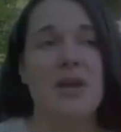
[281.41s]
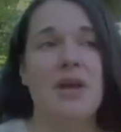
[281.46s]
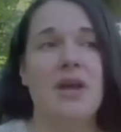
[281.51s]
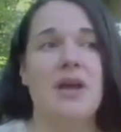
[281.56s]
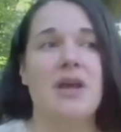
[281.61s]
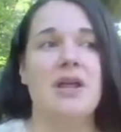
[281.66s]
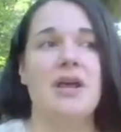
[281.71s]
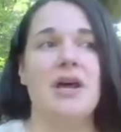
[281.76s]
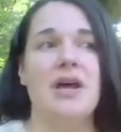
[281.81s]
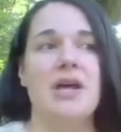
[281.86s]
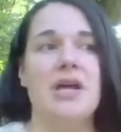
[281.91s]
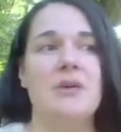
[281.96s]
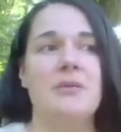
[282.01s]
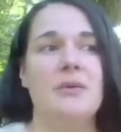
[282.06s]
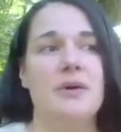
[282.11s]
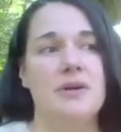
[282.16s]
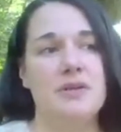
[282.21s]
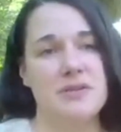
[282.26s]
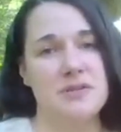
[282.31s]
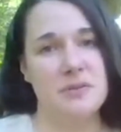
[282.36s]
And I
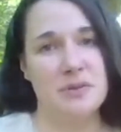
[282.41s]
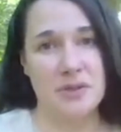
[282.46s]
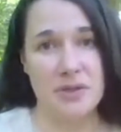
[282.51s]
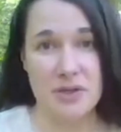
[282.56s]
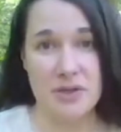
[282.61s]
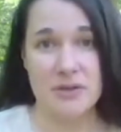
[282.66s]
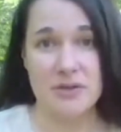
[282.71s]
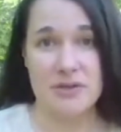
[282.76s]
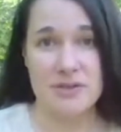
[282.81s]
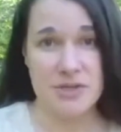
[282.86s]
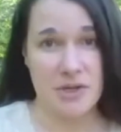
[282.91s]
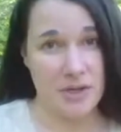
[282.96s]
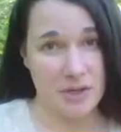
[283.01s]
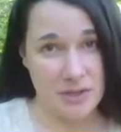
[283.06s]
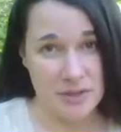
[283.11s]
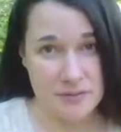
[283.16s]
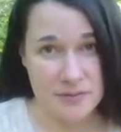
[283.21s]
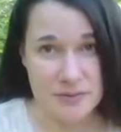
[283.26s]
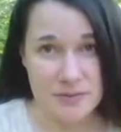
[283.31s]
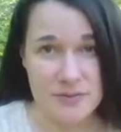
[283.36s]
want to encourage
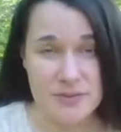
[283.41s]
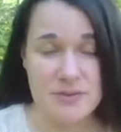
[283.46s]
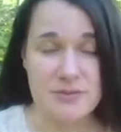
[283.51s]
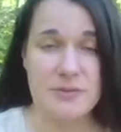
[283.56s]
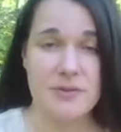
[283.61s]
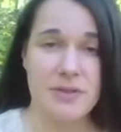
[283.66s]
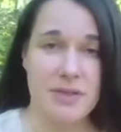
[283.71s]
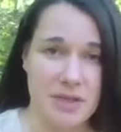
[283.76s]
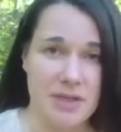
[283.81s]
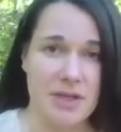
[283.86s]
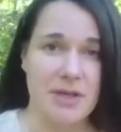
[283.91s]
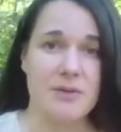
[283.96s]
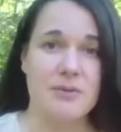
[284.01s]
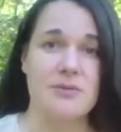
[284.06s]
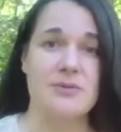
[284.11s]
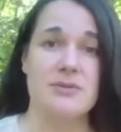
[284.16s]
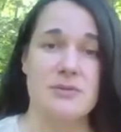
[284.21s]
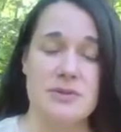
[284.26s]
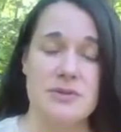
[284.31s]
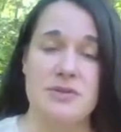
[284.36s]
all of you to get
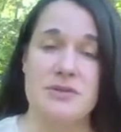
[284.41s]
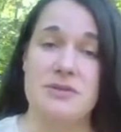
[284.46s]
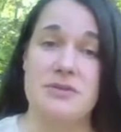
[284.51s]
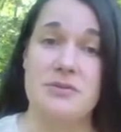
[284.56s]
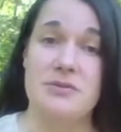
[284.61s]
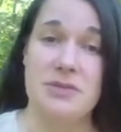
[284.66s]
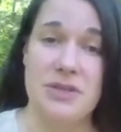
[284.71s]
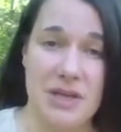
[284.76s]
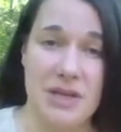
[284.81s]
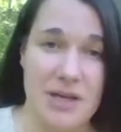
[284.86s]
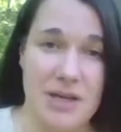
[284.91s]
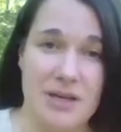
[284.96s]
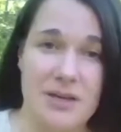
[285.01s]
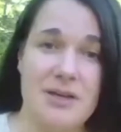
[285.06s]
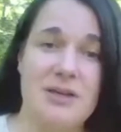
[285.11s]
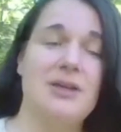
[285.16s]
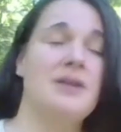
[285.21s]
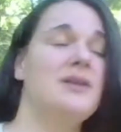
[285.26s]
outdoors today,